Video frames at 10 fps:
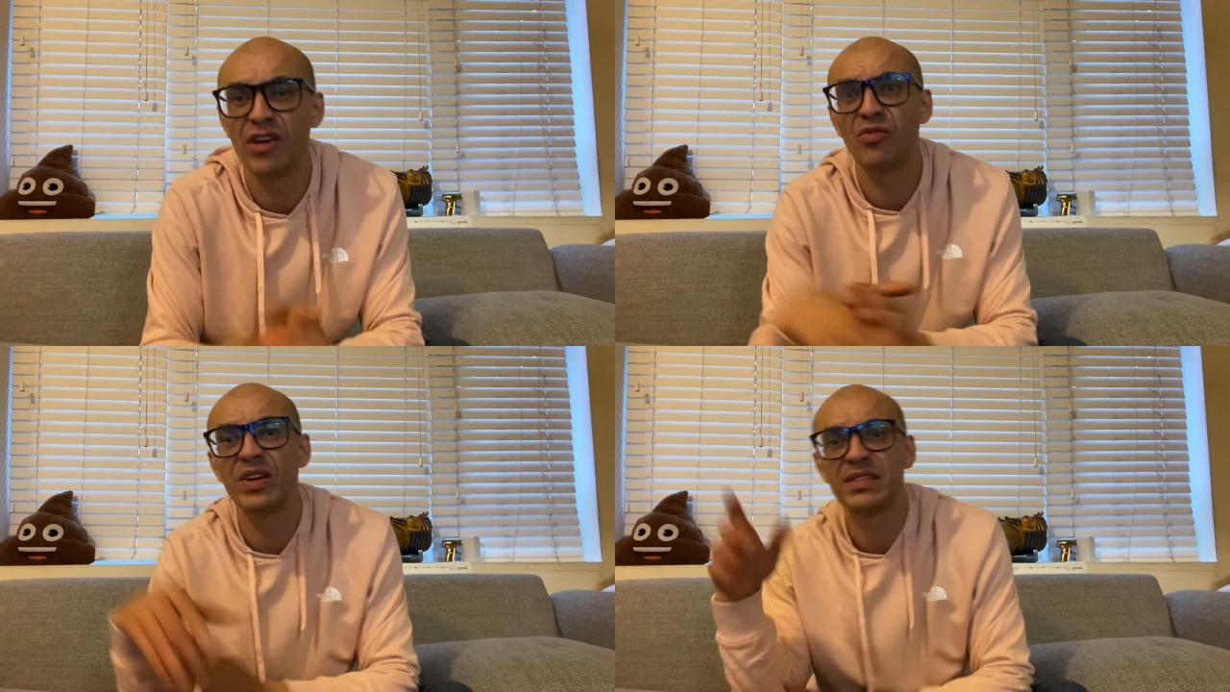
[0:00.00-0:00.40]

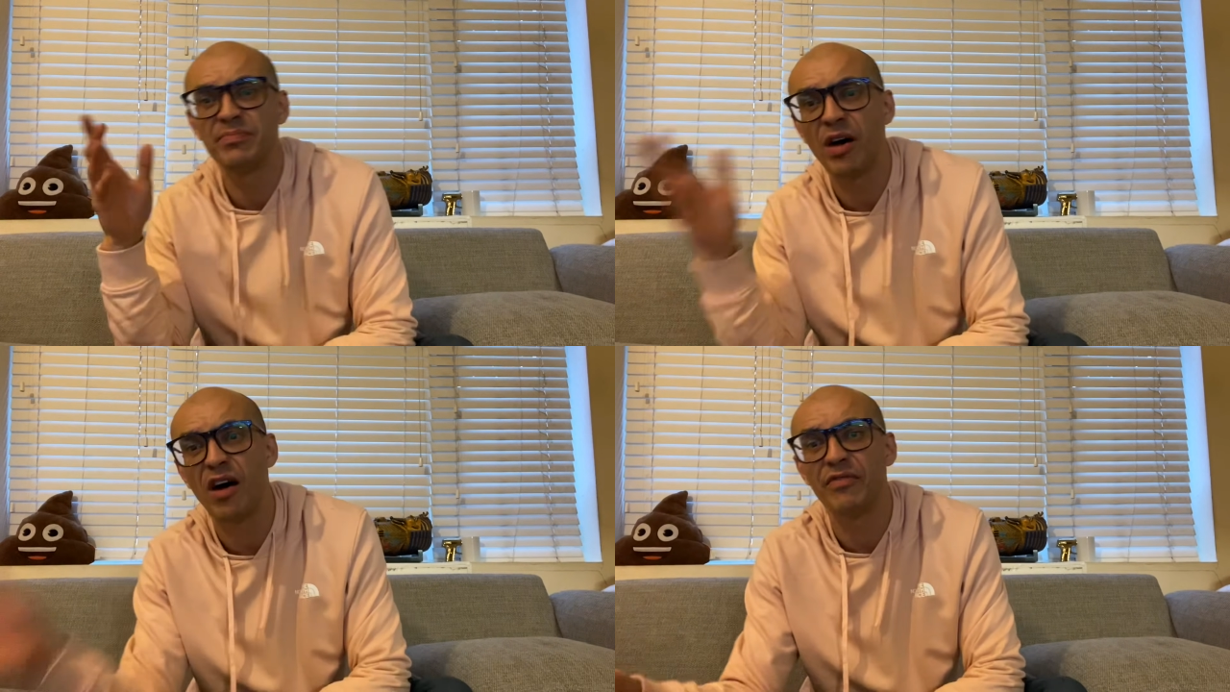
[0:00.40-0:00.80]
All this
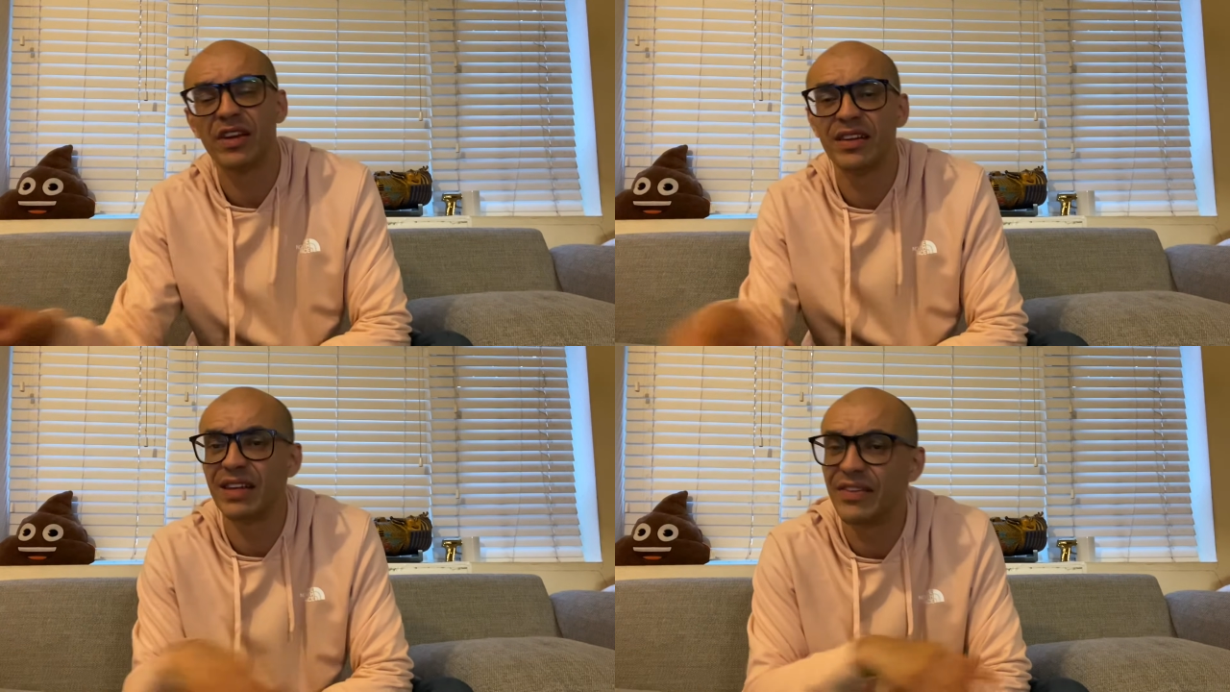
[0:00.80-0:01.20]

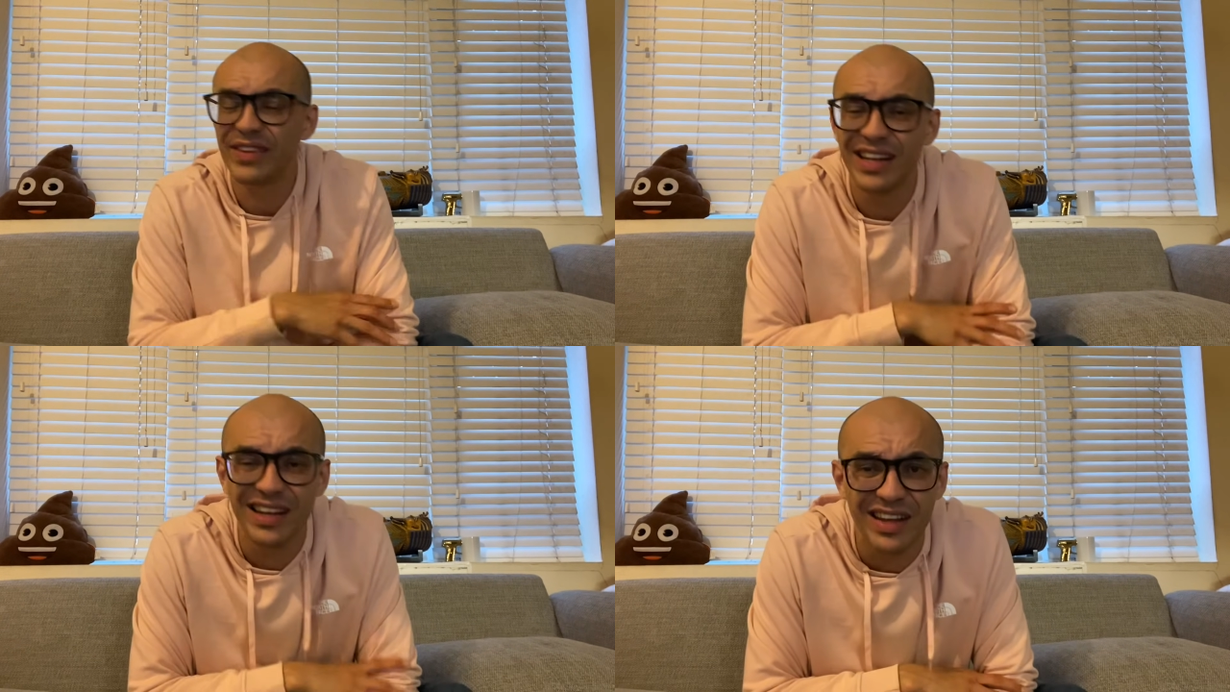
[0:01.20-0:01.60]
Marvin living
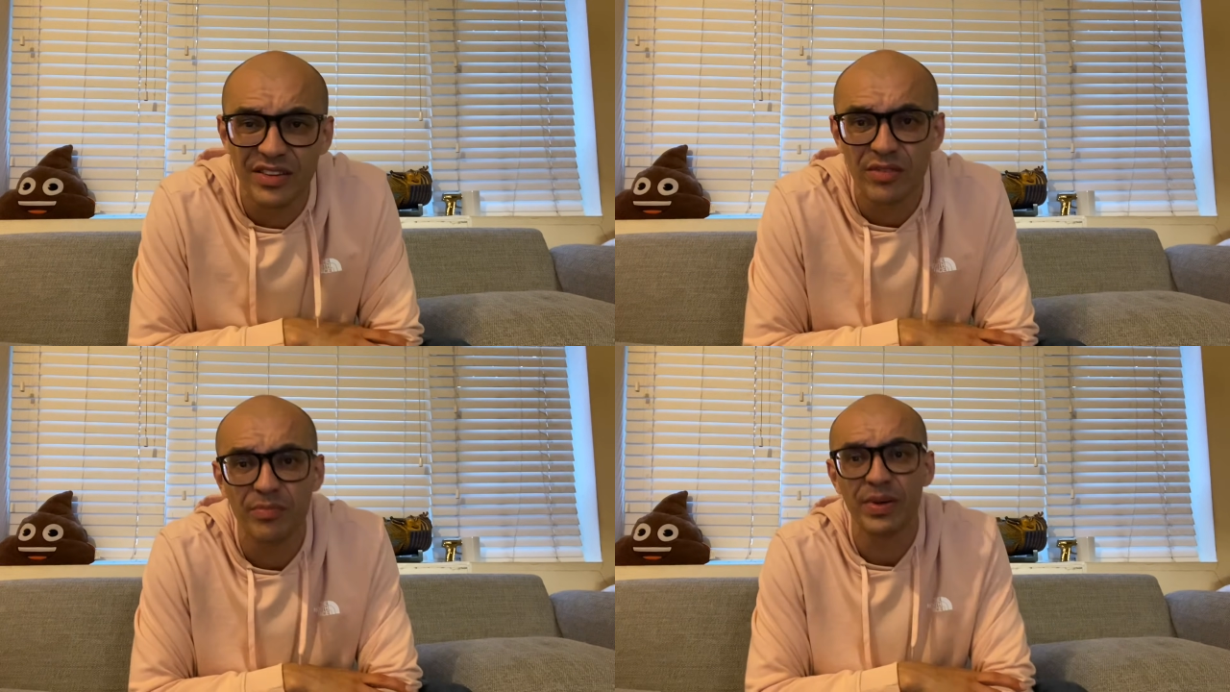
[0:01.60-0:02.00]
in
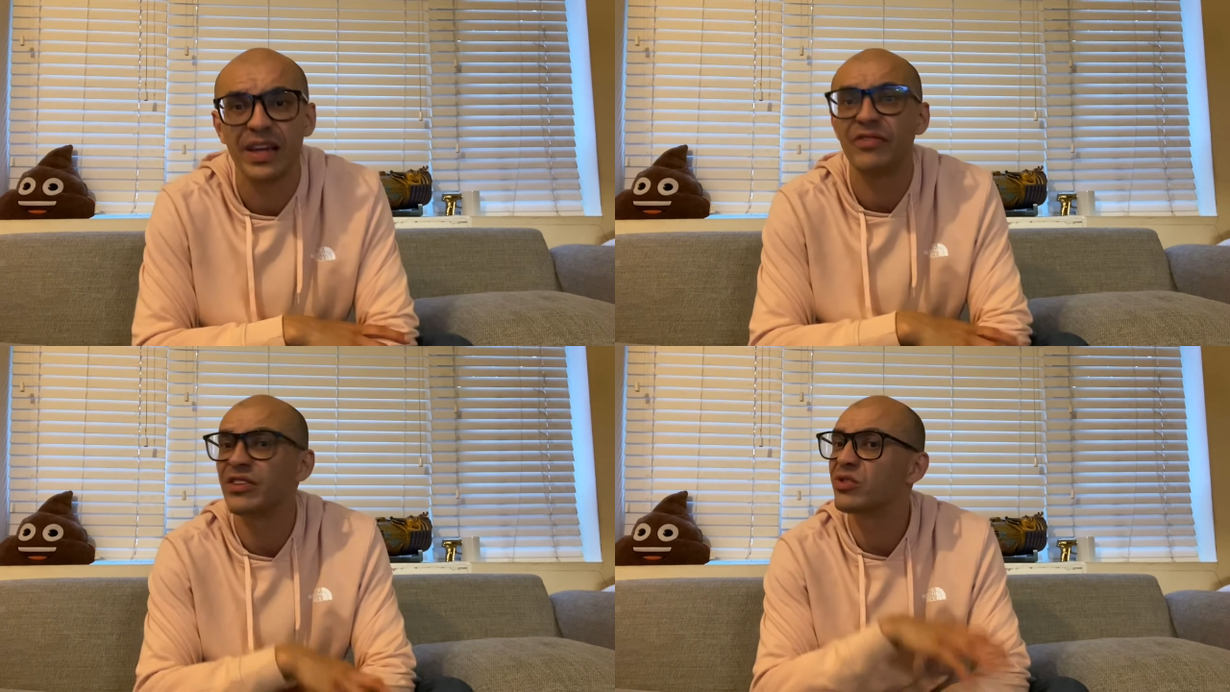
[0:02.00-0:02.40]
London
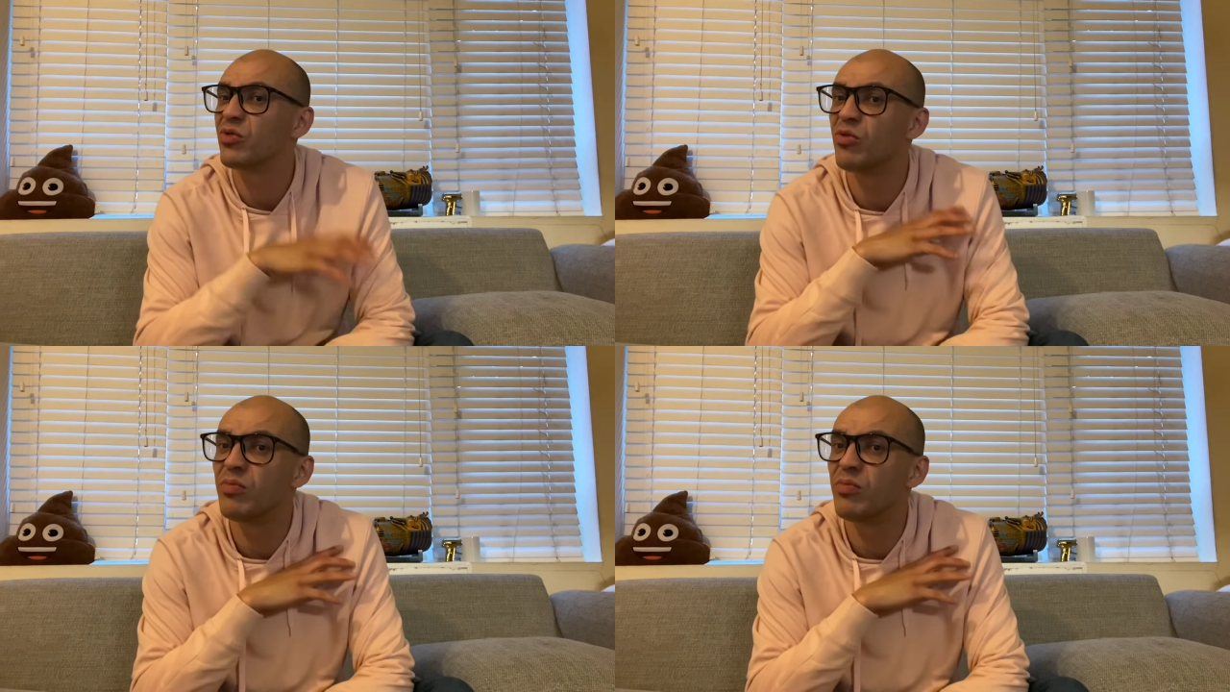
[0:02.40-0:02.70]
beef, it's all